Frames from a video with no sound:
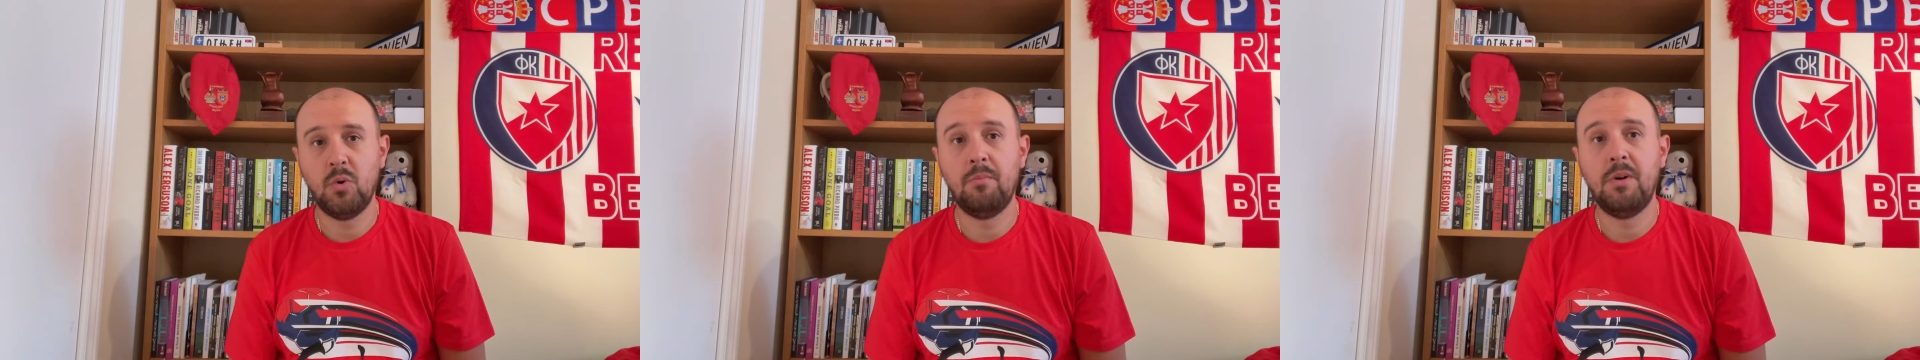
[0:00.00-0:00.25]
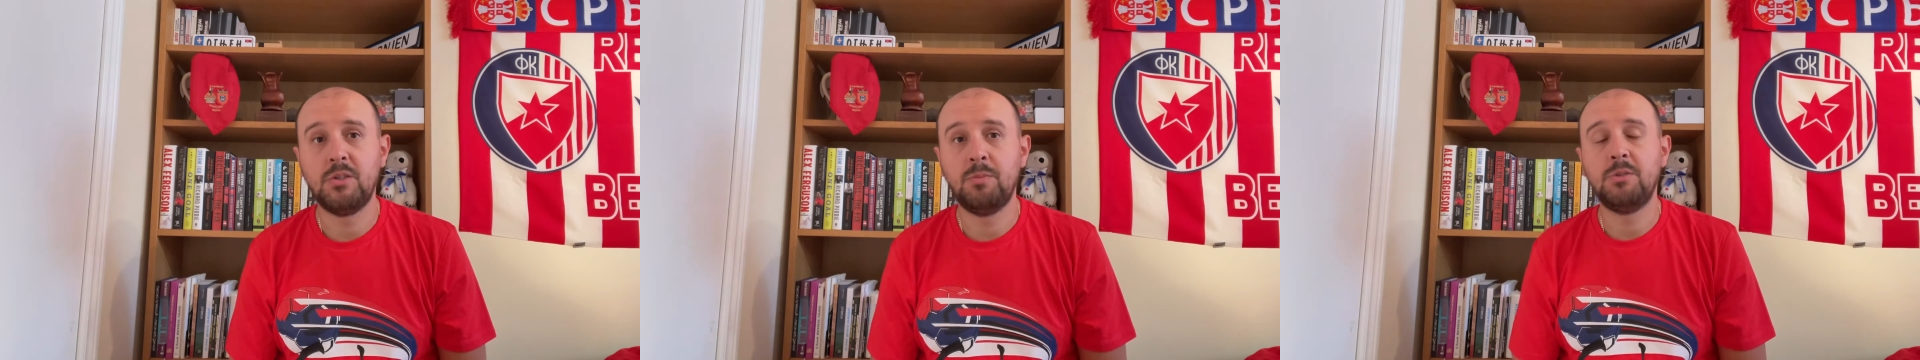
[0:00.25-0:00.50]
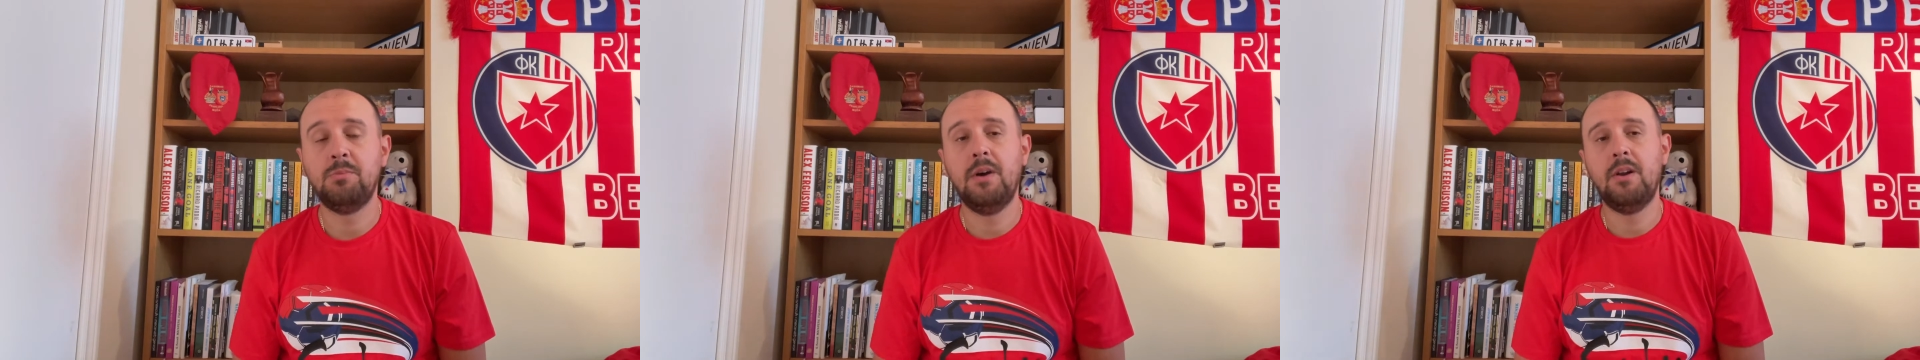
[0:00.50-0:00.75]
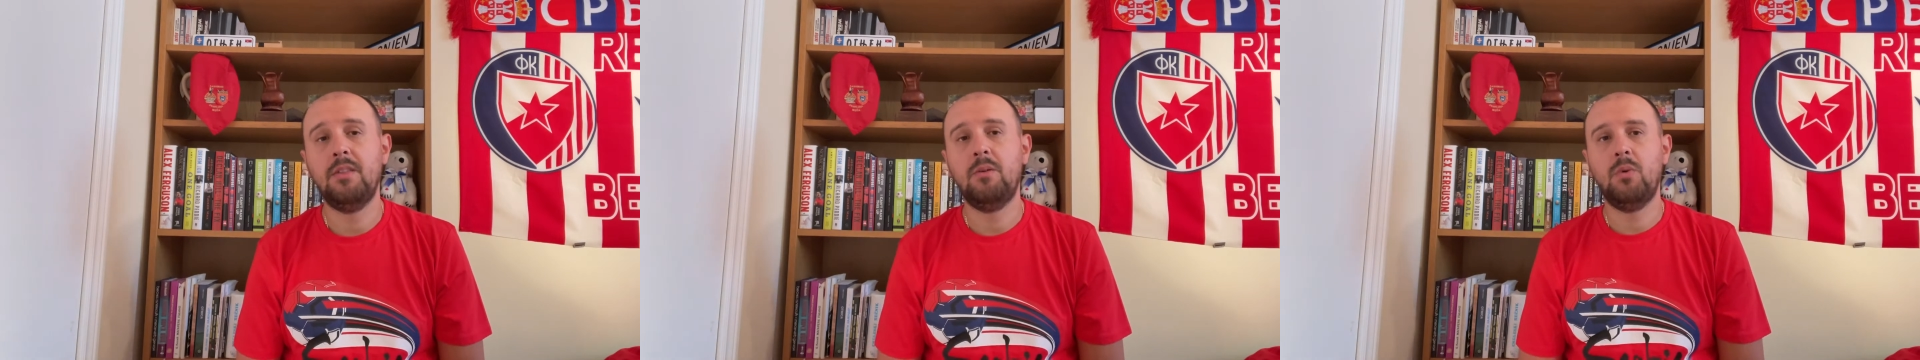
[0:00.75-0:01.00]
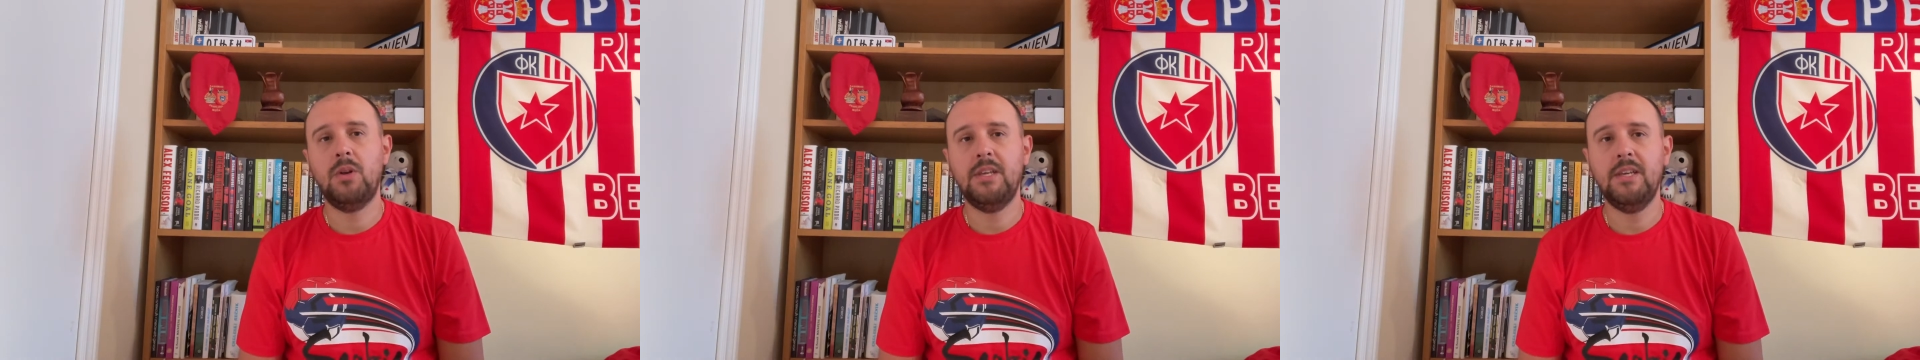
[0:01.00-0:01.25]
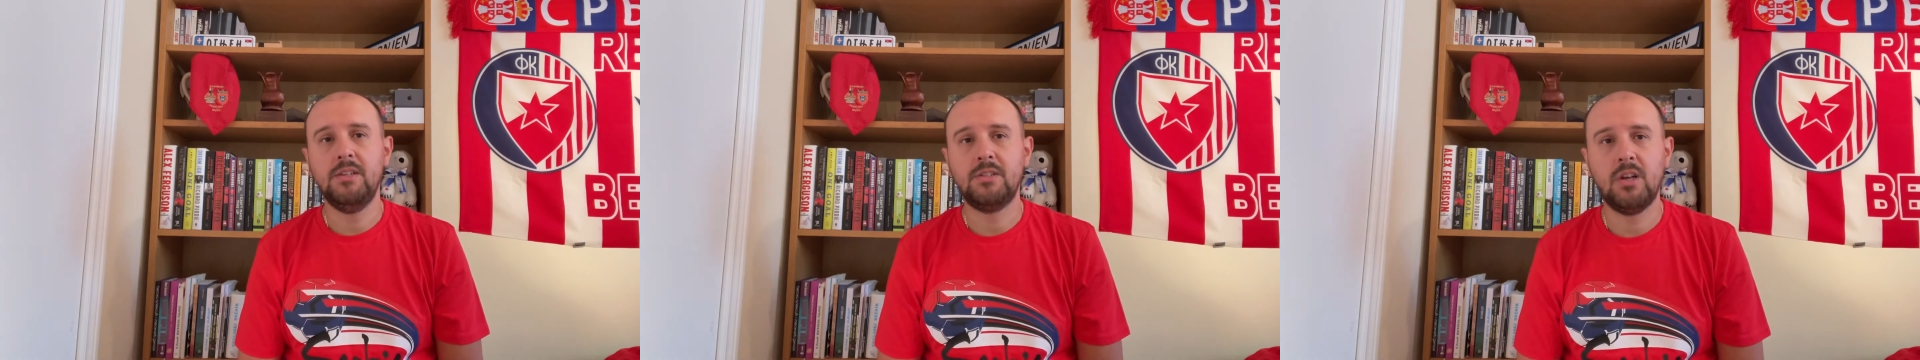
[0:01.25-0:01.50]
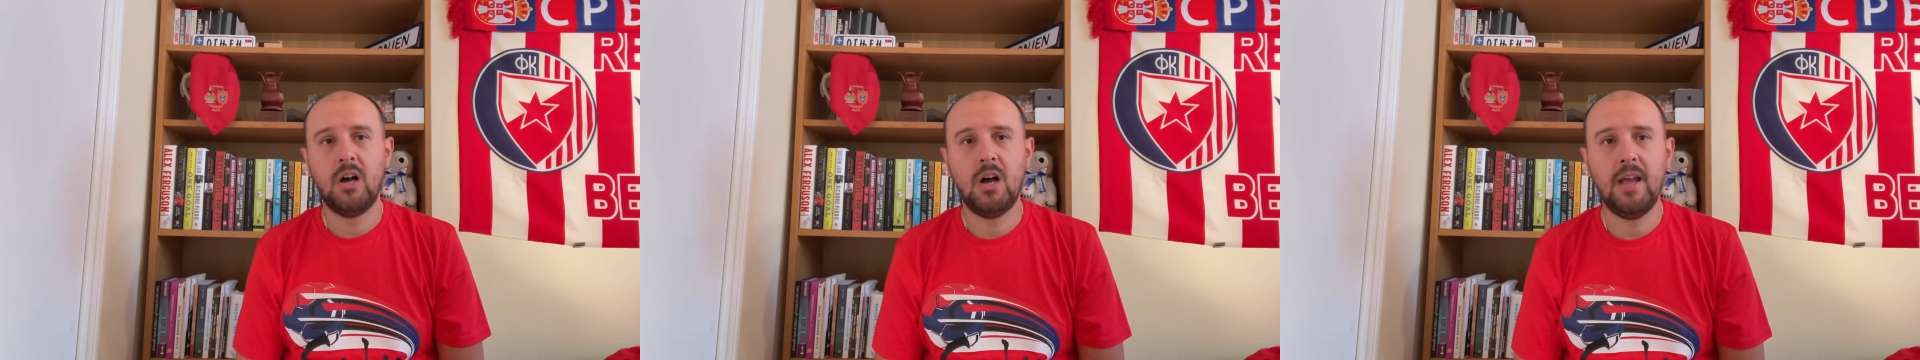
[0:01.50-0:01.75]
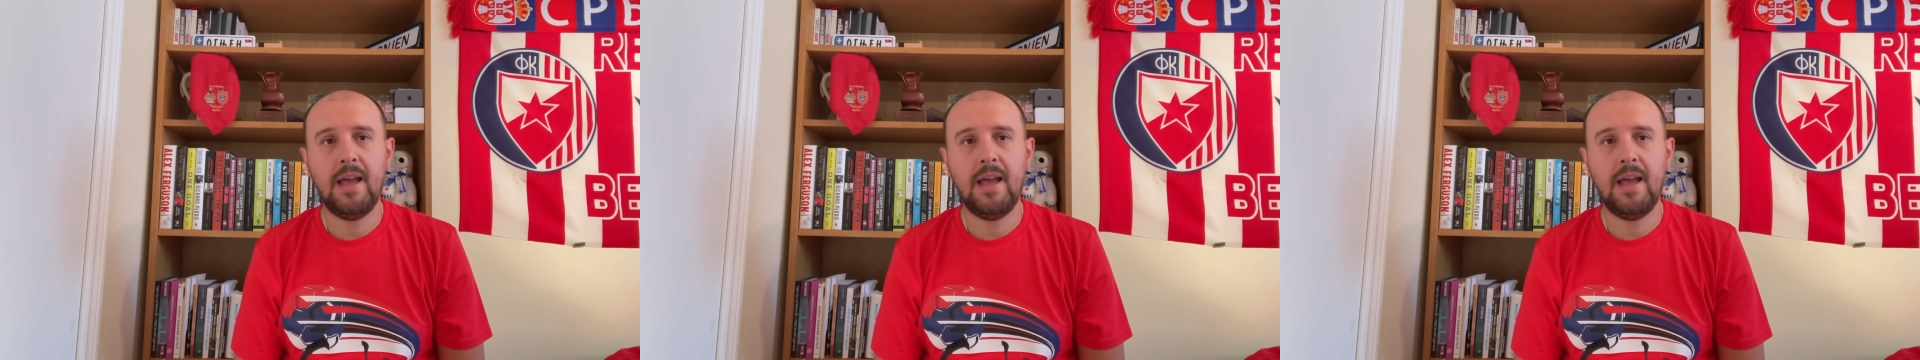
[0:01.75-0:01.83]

much, much better than what he saw